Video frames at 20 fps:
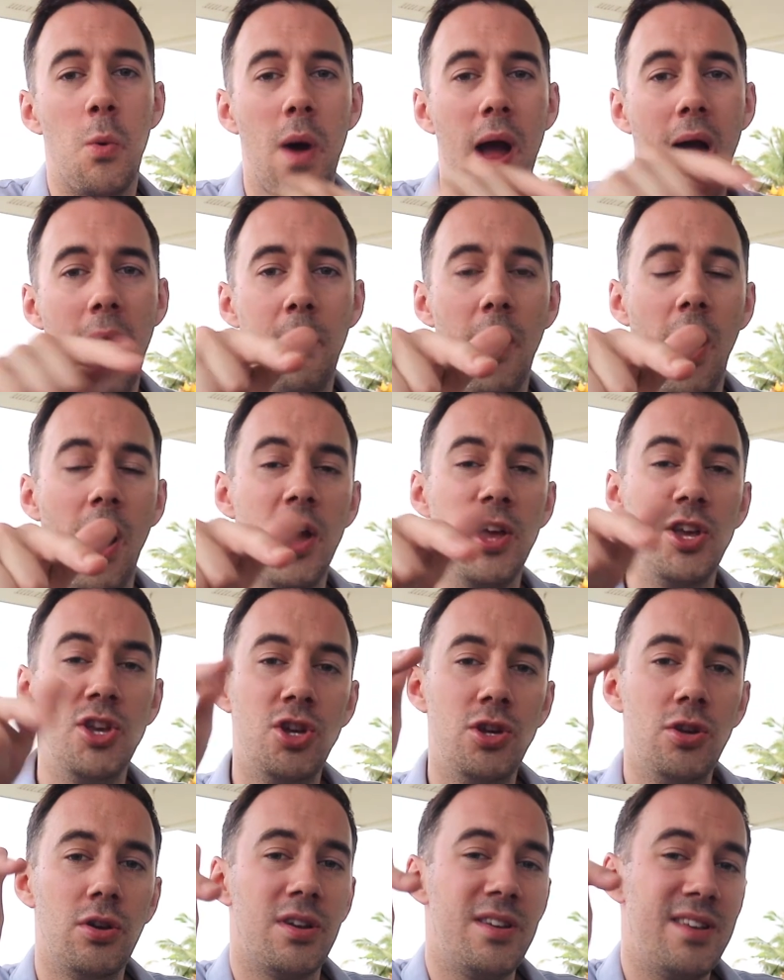whereby
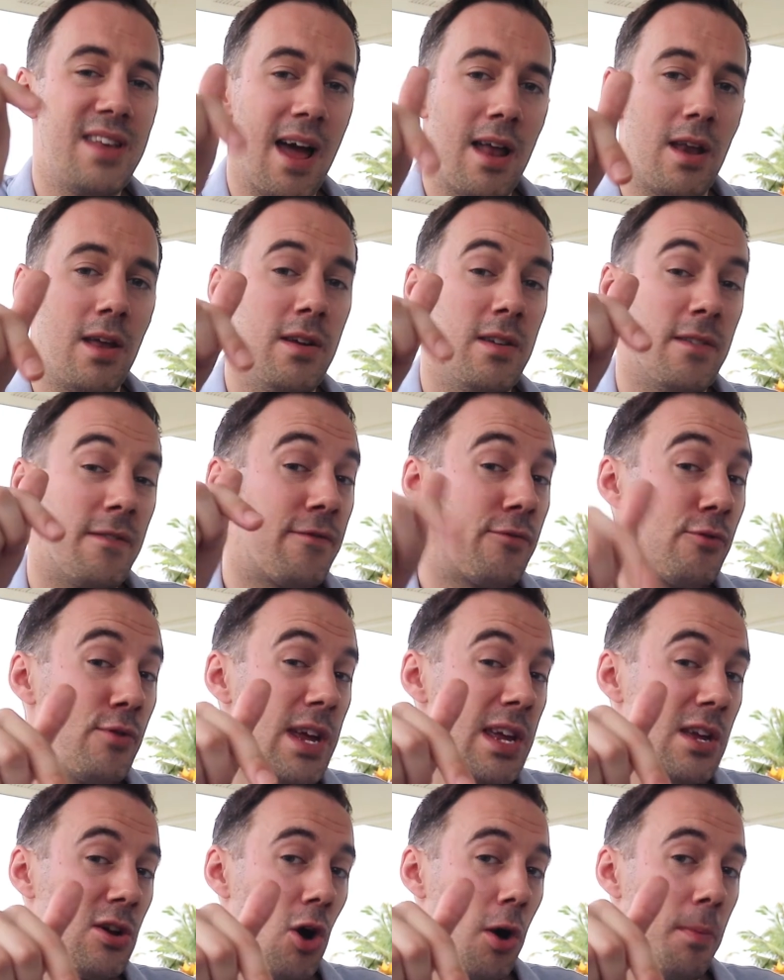you can download a
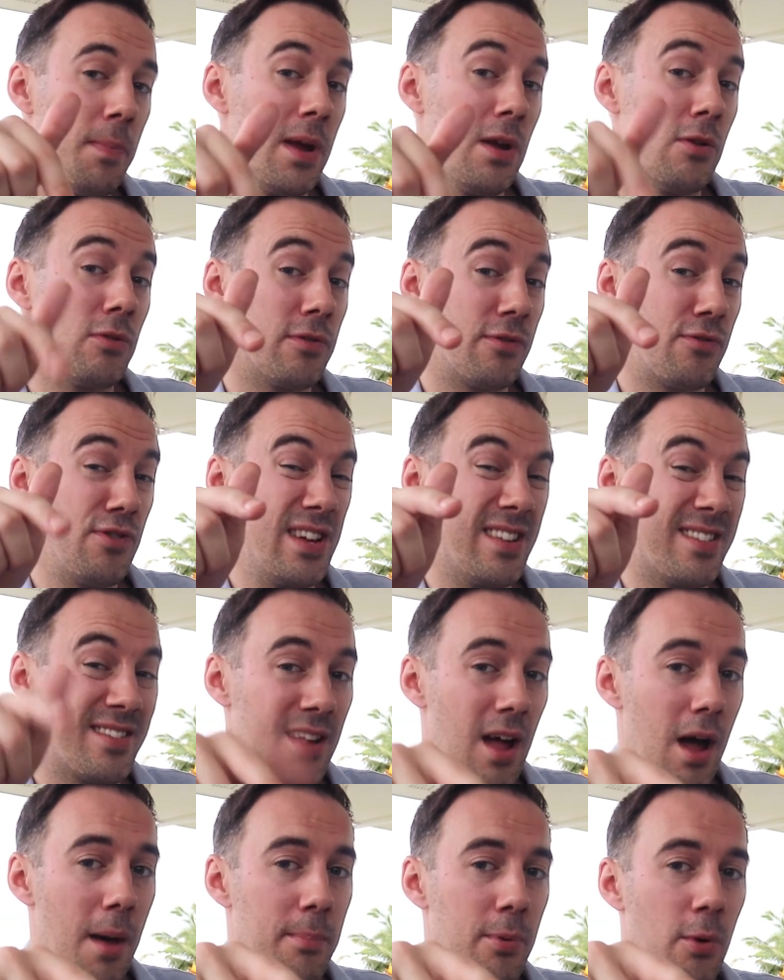free copy or a free
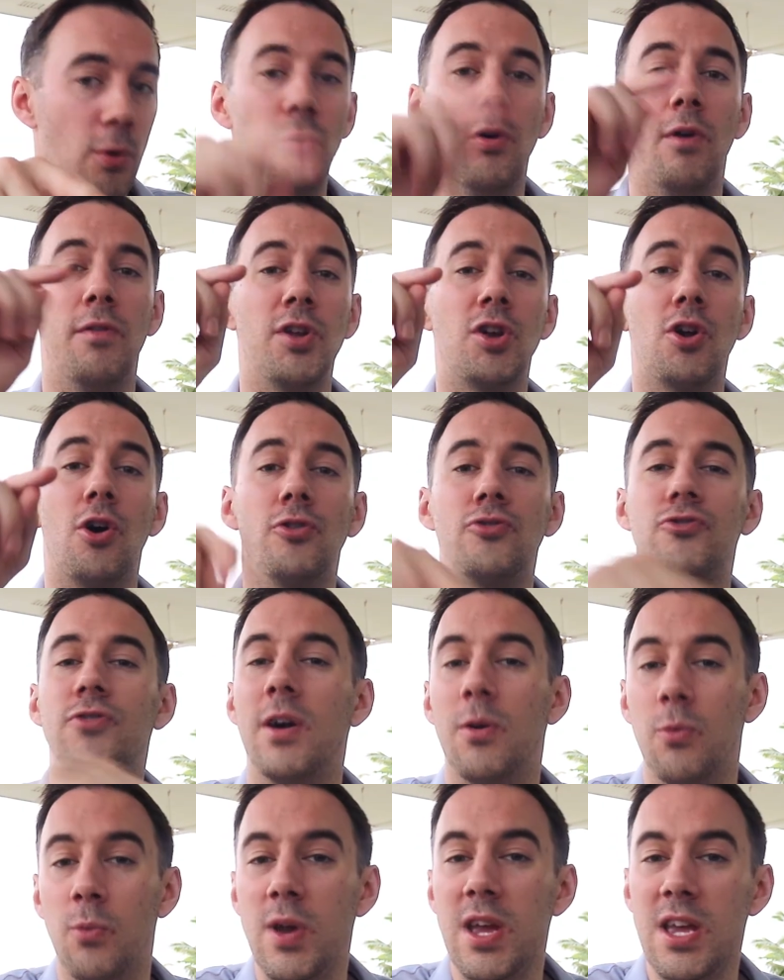sample of the
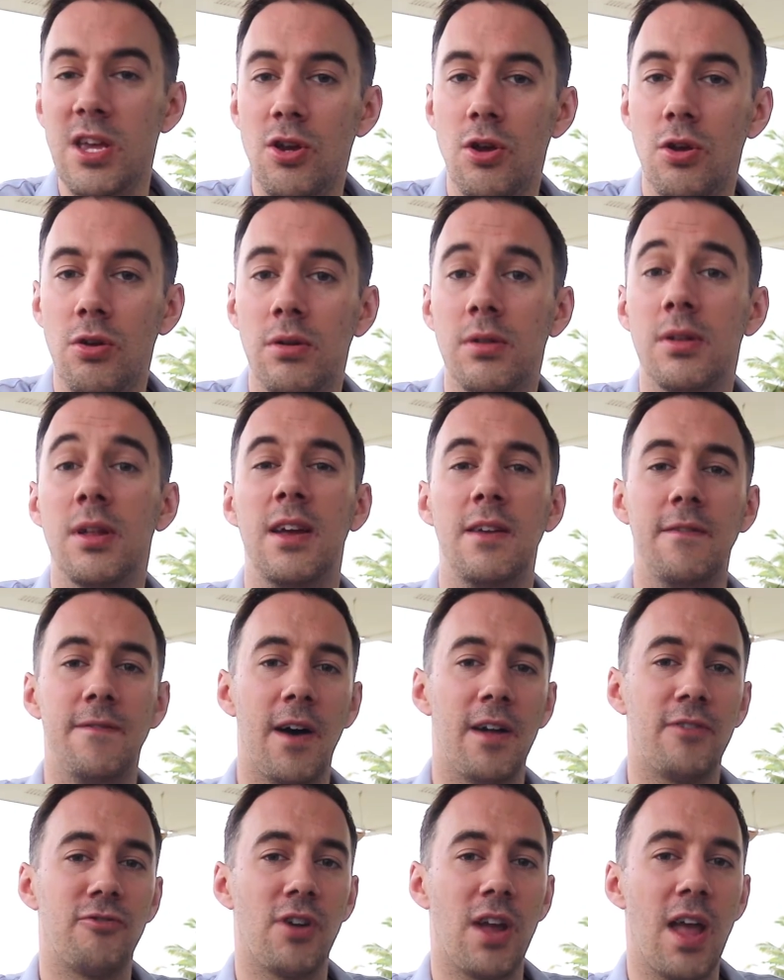contract we use in
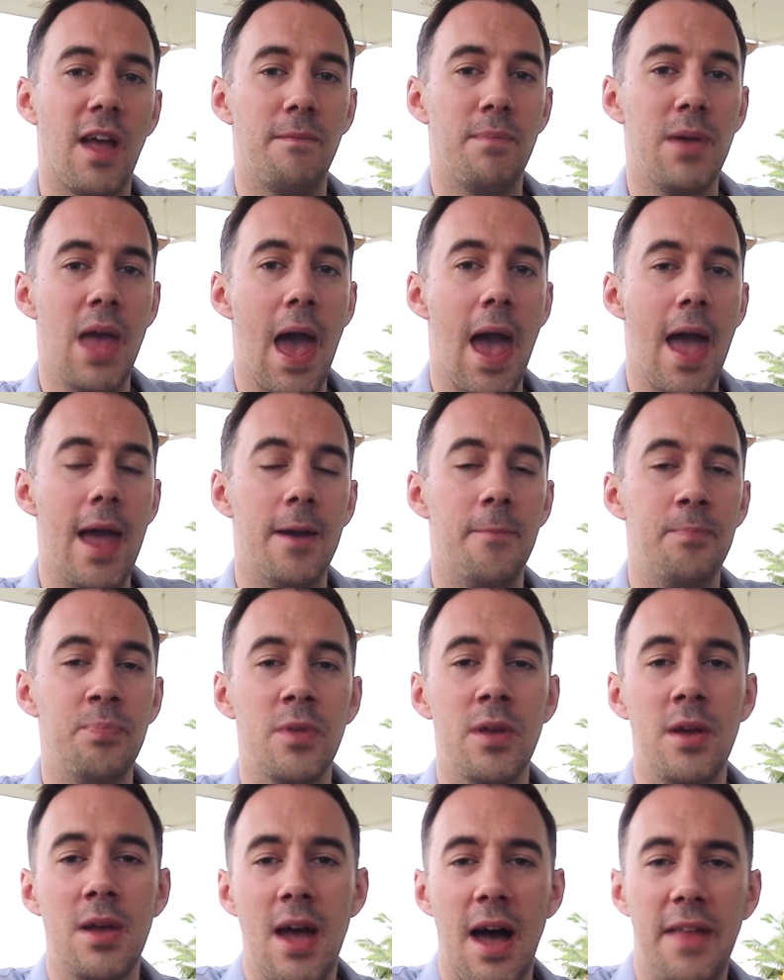FastTrack
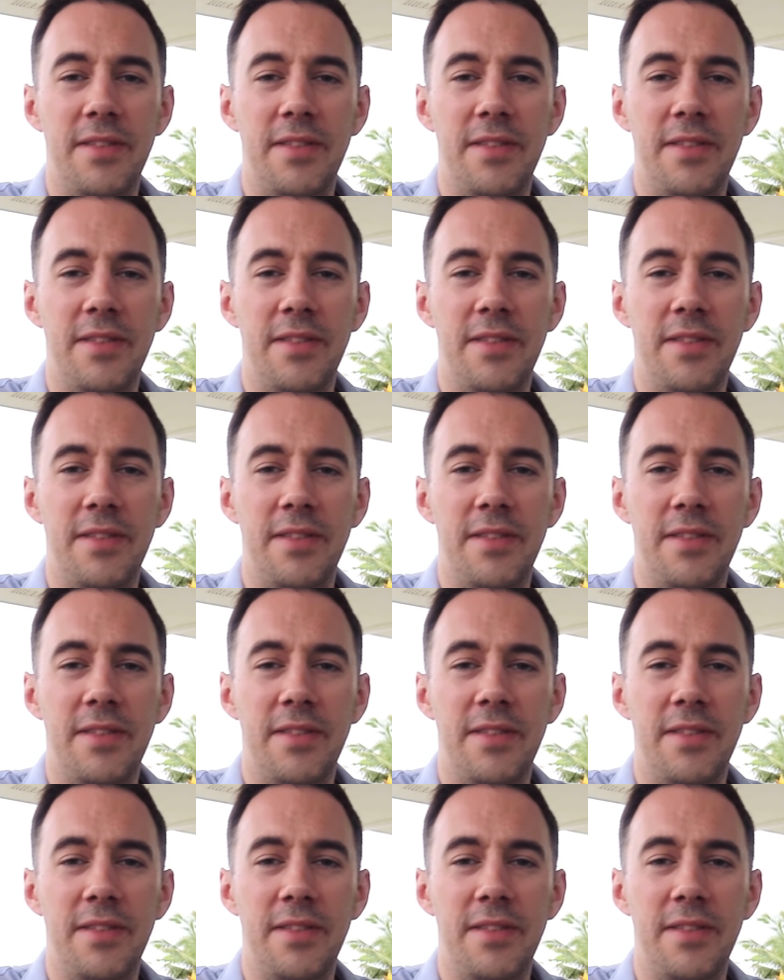FBA.